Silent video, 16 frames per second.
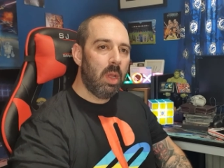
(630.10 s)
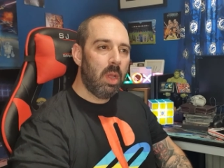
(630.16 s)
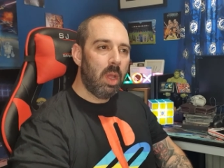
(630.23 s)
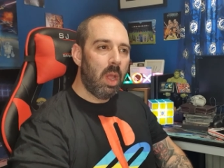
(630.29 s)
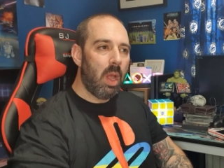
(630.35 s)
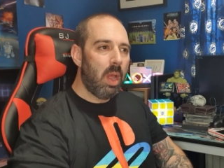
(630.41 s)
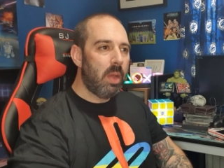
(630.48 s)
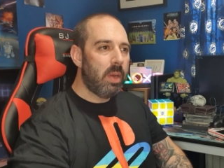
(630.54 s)

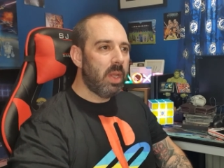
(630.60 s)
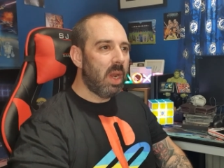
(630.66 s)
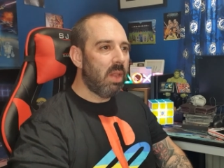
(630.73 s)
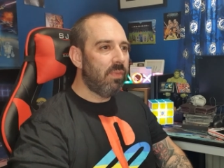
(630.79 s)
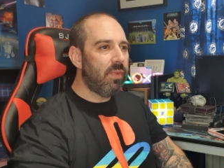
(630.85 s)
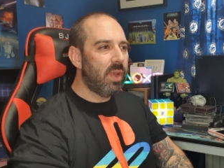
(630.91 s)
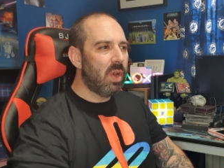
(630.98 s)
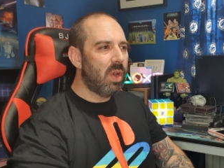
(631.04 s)
The
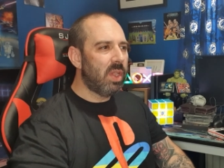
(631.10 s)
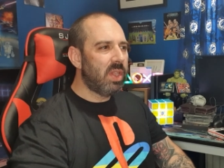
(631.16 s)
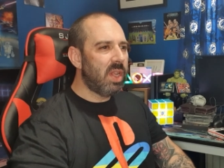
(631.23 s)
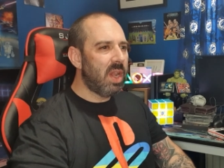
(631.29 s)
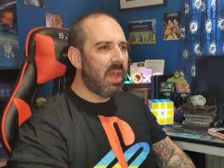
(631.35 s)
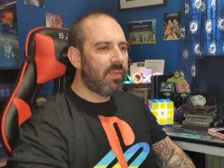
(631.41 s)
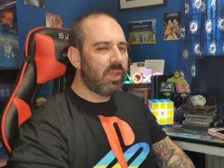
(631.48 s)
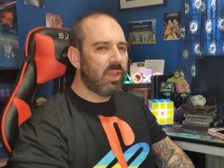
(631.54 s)
only thing I
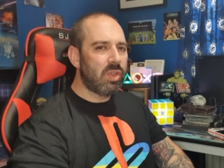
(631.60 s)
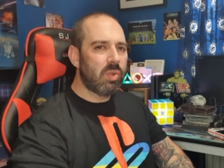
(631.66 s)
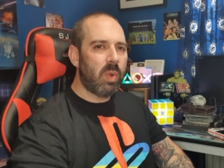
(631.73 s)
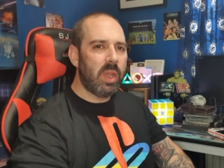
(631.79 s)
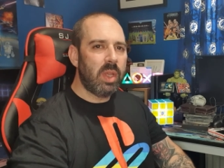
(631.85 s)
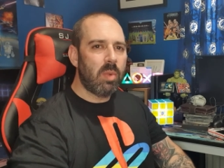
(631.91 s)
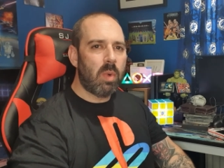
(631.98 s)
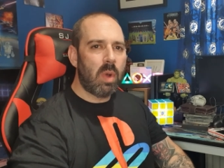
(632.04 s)
did have to
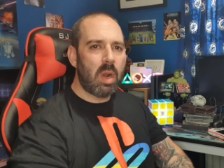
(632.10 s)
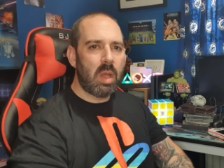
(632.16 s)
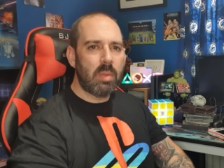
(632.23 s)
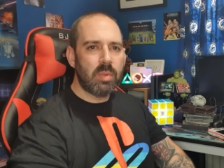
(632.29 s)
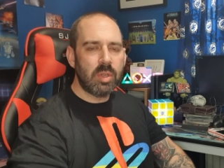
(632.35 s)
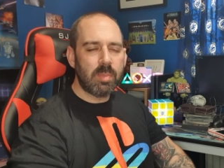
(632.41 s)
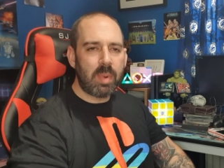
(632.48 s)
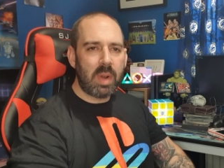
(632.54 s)
tweak while I
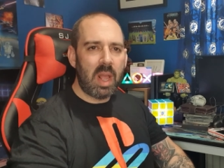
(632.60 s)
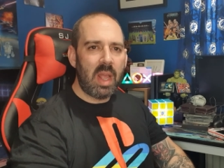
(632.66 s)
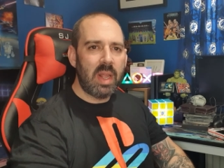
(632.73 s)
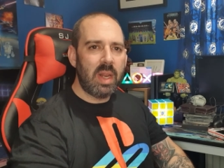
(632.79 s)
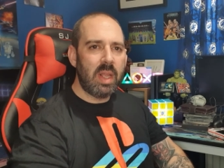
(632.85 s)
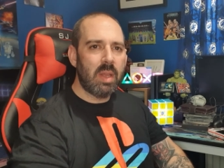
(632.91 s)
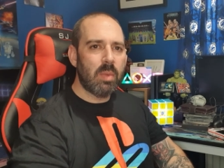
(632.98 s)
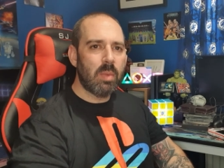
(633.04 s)
was
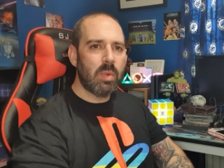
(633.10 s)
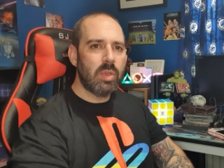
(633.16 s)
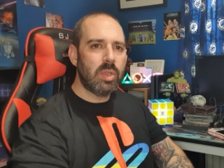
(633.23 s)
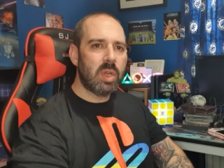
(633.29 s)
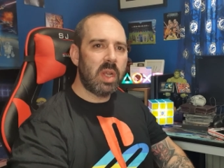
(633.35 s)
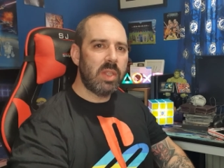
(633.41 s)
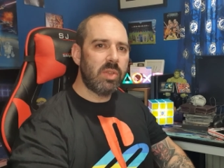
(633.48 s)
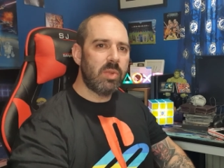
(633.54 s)
playing it was
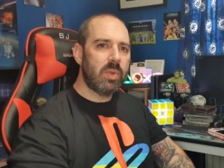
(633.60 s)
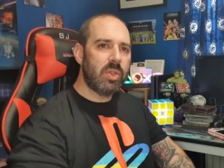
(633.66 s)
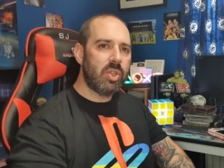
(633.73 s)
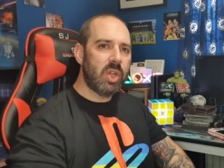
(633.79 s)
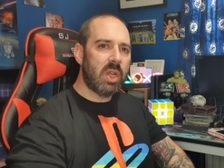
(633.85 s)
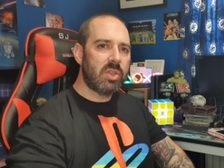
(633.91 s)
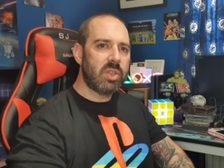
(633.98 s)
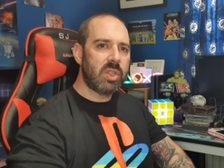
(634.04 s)
I had to
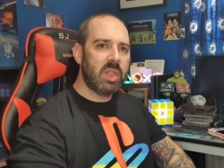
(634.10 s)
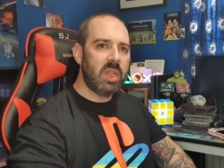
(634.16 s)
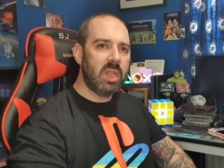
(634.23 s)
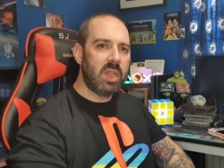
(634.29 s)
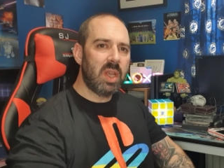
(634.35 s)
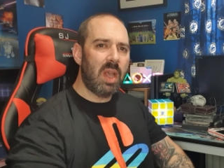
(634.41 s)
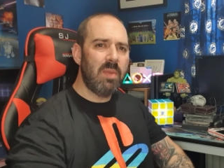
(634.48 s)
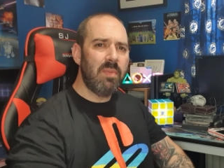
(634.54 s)
adjust the
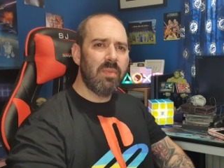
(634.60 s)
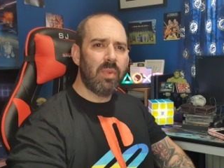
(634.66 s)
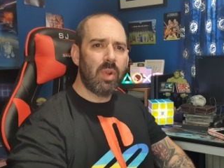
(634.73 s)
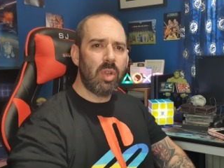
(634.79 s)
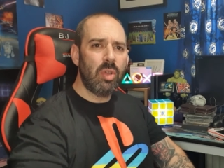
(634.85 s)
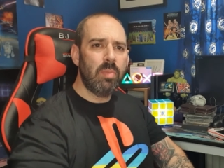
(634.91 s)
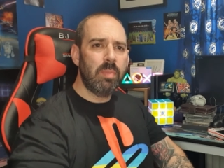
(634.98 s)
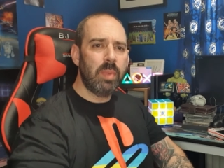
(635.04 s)
game
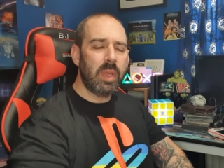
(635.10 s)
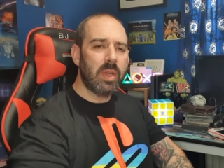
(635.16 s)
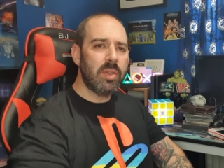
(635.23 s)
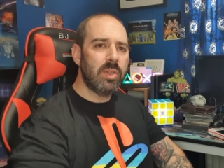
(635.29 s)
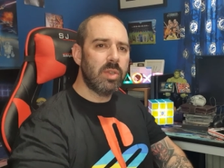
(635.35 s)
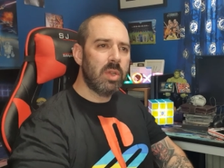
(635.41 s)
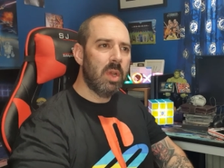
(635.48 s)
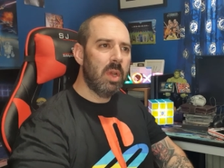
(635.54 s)
volume
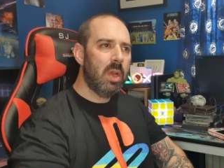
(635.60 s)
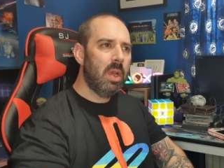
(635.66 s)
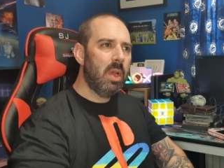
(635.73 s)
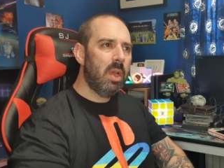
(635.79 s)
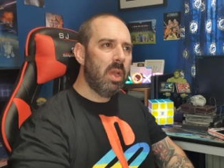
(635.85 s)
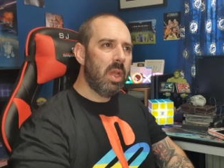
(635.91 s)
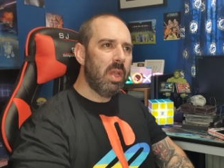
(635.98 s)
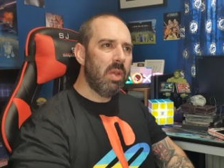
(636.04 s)
because
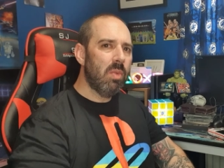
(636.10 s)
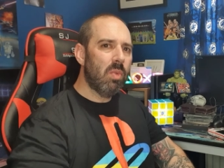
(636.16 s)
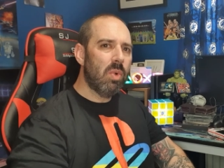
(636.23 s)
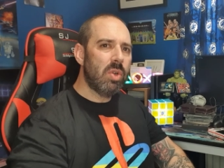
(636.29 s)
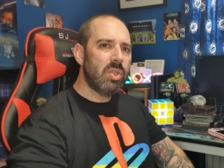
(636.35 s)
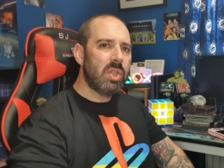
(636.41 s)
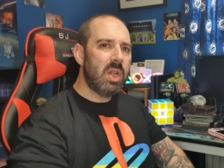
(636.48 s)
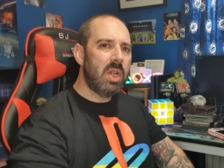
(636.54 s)
it
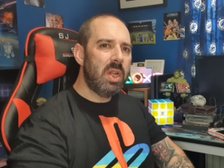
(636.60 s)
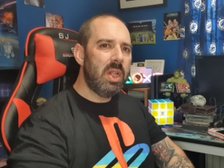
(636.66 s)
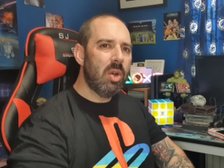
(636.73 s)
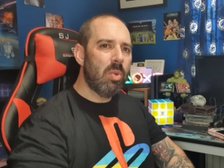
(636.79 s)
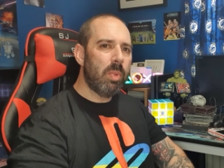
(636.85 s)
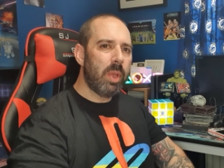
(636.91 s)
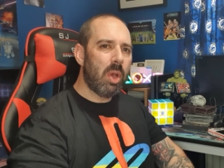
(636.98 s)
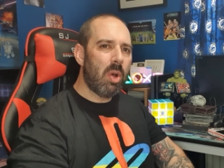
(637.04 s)
was a
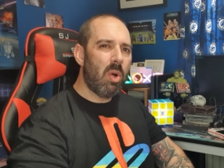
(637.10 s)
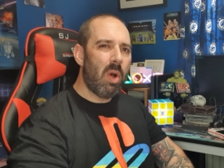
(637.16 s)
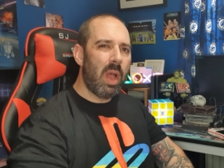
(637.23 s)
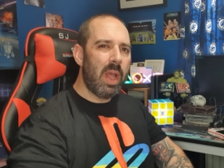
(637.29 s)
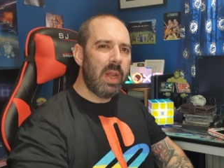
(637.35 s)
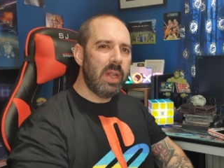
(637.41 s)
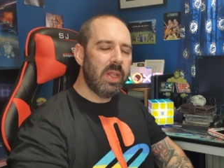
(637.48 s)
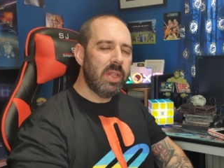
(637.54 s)
little bit
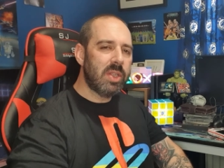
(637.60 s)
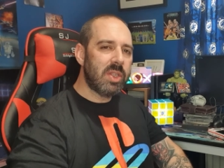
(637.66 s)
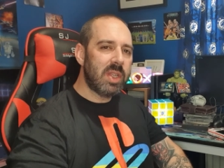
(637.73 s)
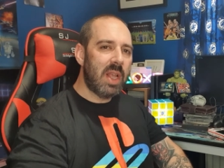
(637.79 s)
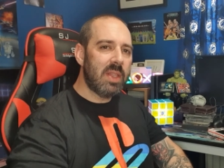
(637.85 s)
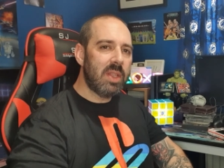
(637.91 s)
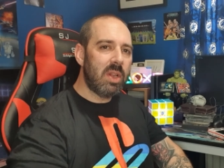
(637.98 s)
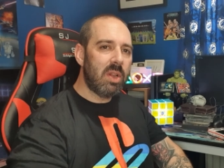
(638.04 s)
high and it
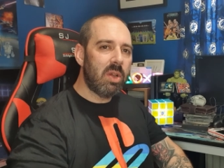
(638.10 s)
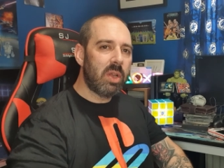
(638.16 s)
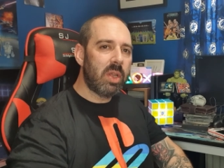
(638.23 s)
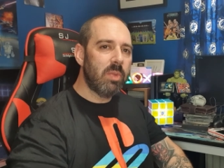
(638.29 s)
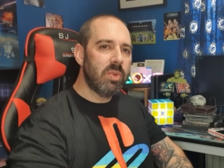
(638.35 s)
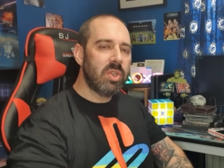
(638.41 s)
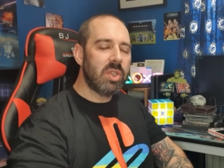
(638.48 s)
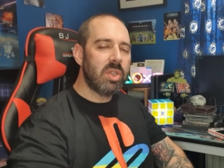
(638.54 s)
sounded like
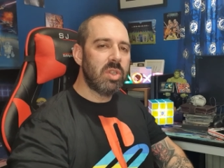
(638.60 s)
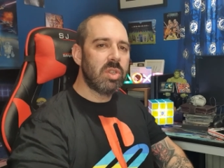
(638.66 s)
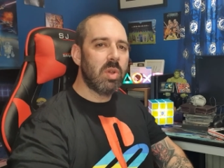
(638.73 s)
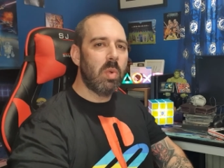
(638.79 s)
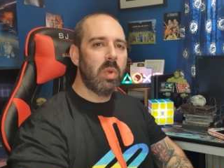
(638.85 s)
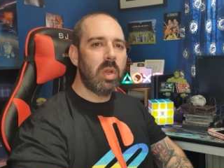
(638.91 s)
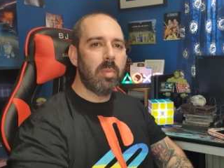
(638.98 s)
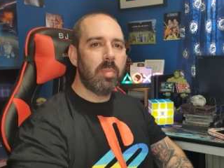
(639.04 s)
it was
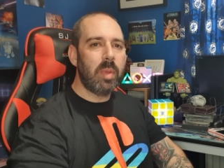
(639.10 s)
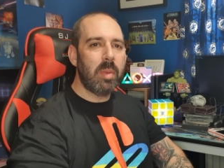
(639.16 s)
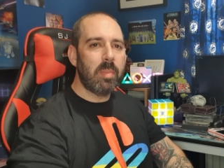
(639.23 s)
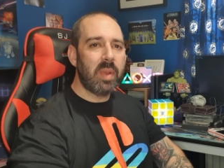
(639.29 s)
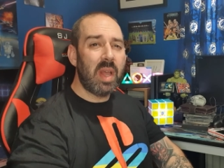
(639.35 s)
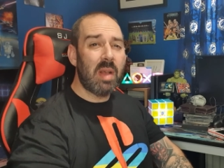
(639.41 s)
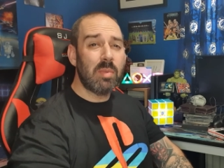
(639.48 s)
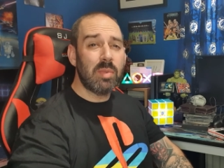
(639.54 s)
distorting a bit,
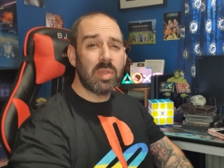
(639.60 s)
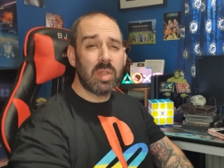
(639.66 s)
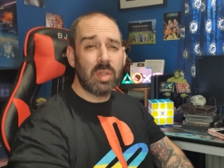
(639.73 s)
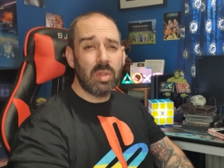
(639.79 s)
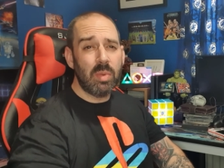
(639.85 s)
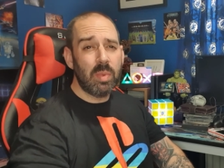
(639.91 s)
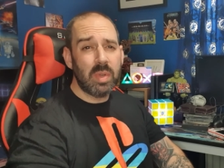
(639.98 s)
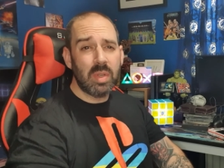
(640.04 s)
but that was to
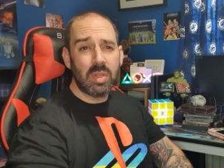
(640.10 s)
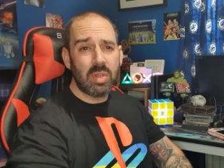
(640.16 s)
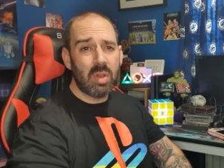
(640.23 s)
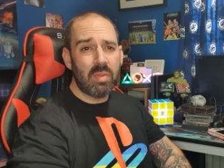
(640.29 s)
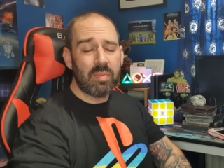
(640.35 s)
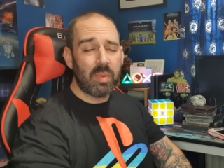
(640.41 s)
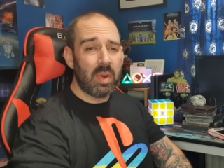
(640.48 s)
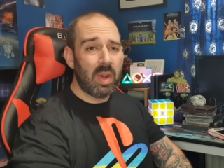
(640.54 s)
do with the
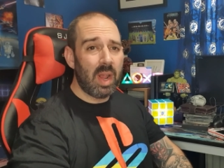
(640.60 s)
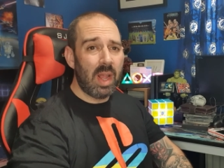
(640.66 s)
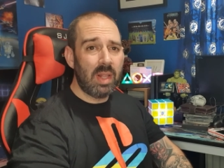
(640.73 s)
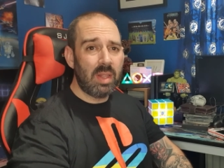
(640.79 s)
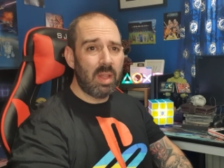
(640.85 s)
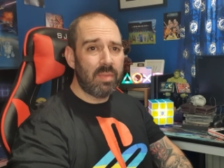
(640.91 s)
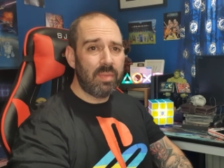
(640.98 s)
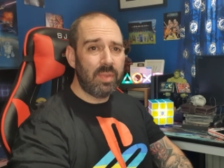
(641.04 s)
software. It
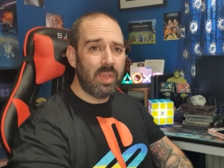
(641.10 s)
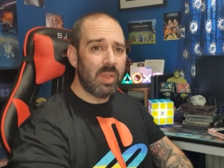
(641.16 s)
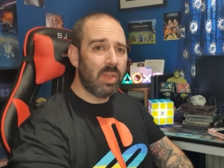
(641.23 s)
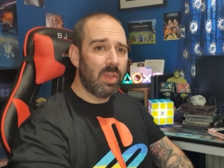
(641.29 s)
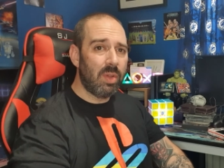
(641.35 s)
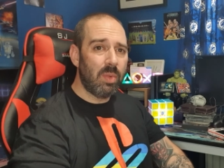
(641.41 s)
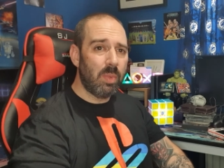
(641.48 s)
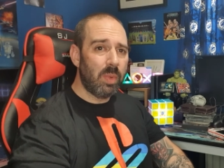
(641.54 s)
had nothing to
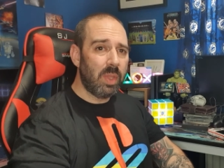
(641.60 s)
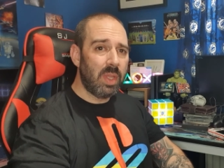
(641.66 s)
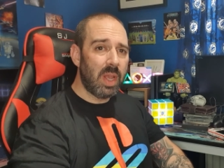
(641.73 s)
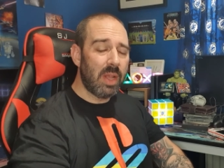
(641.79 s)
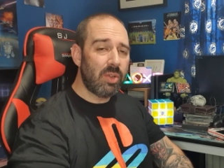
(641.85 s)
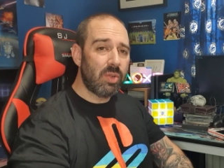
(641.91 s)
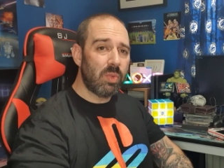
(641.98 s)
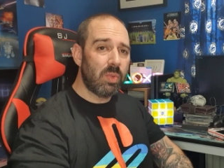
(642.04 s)
do with the
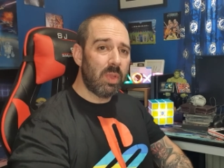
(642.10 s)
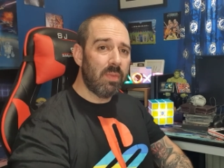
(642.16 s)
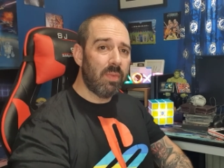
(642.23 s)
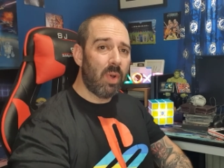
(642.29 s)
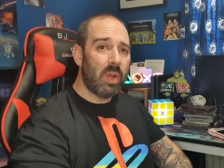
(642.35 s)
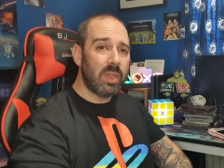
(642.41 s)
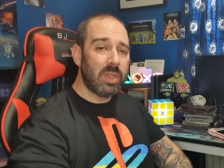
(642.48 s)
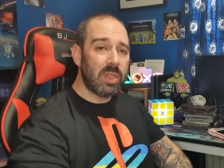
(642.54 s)
actual
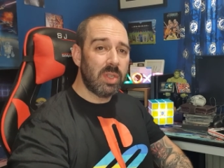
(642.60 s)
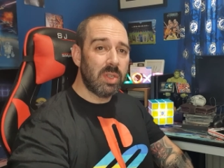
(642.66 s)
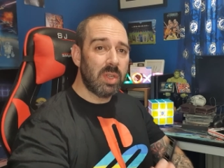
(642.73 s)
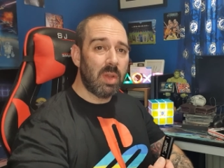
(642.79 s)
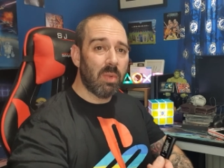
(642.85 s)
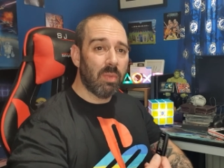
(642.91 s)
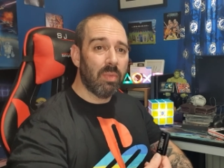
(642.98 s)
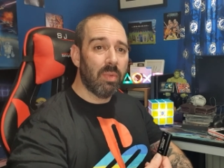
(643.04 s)
device
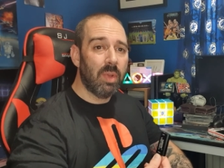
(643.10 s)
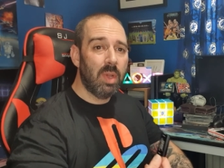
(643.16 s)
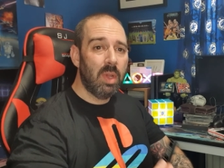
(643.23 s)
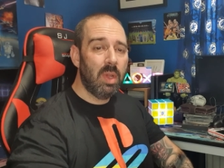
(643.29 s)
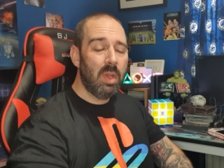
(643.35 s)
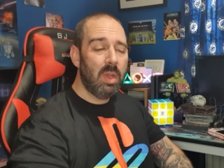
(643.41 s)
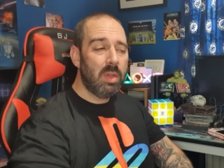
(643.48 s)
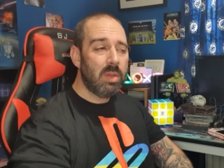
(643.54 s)
itself.
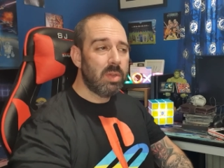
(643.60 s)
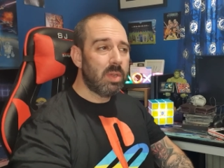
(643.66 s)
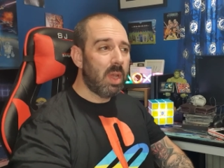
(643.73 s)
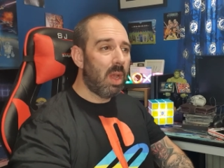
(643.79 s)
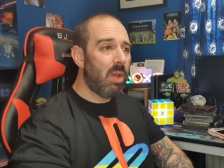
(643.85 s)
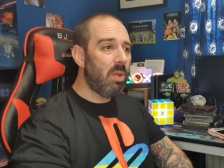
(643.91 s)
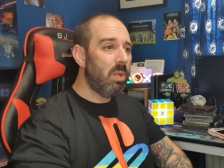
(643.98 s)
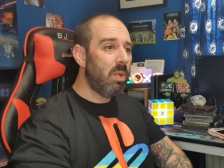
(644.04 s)

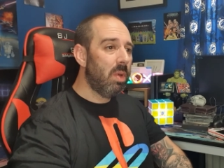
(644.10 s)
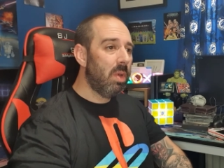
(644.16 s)
So